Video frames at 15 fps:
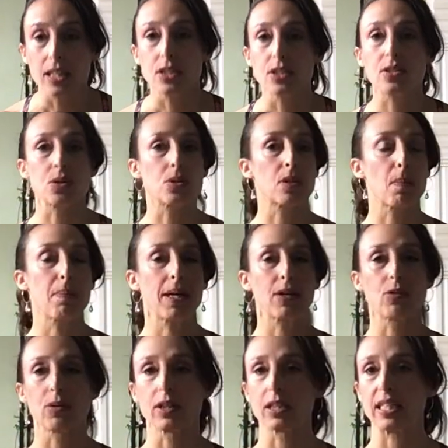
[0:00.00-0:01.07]
so it's a big
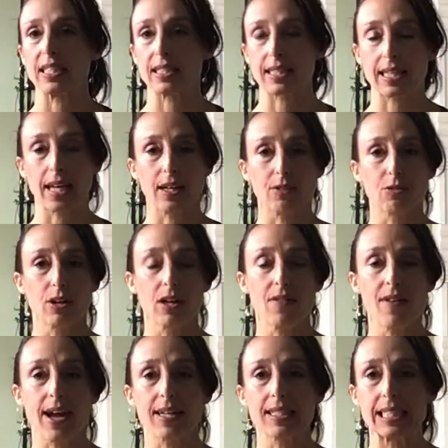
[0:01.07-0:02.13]
release, getting rid of
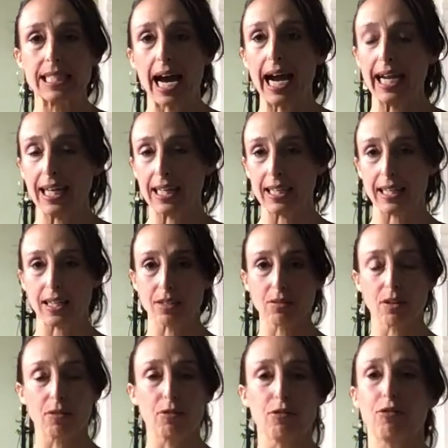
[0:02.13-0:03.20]
anxiety, getting rid
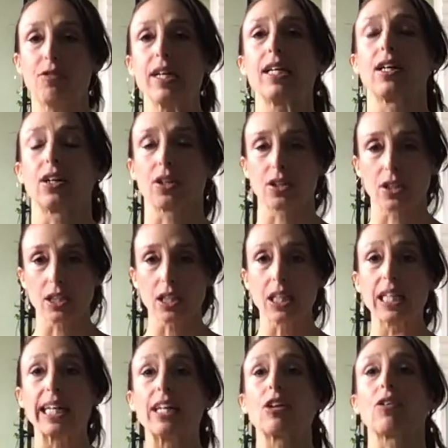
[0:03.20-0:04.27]
of fear,
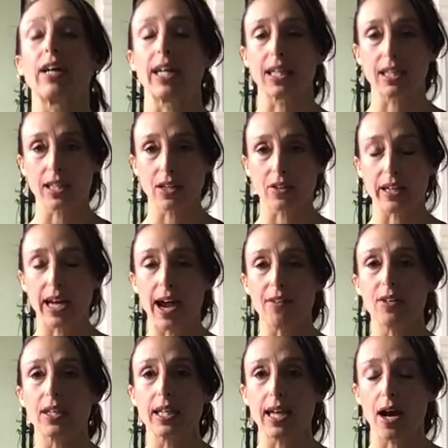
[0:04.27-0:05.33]
clearing
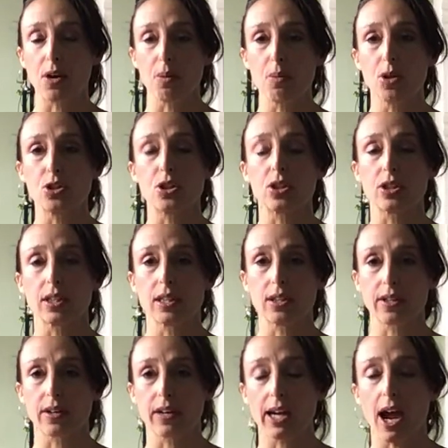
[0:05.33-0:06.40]
everything out emotionally,
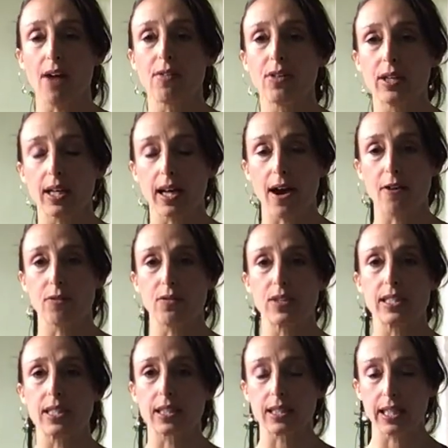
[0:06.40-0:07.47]
clearing everything out
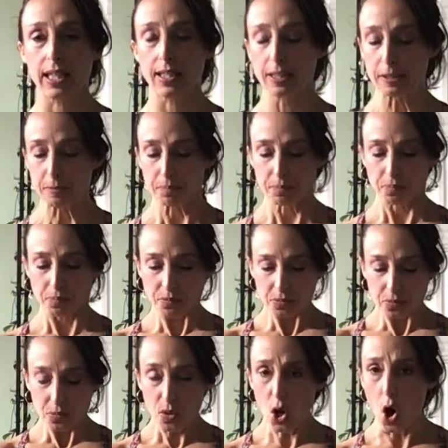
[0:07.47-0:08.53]
physically,
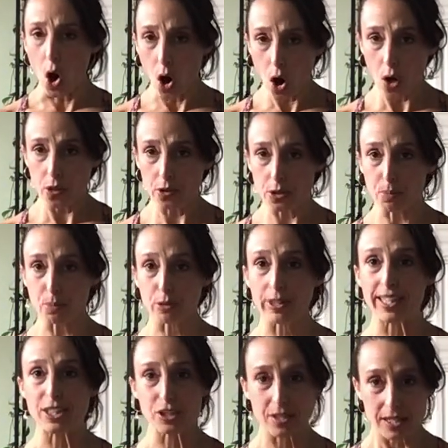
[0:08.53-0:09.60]
all the debris.
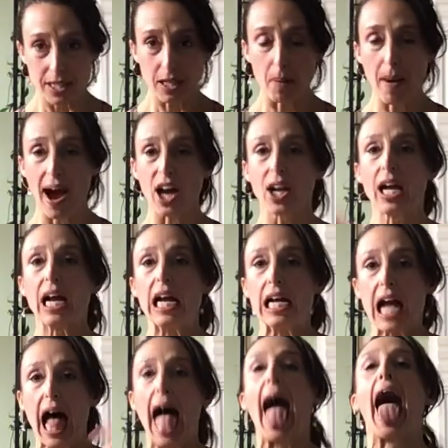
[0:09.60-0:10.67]
Just think about
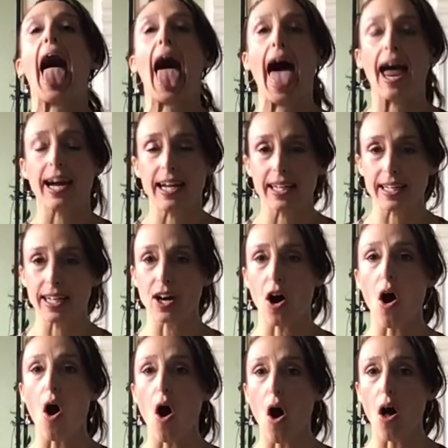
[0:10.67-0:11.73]
hanging it
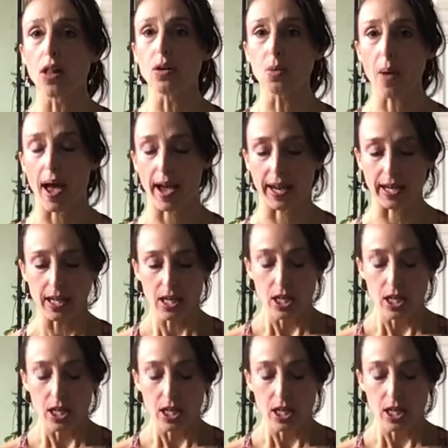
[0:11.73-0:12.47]
all away.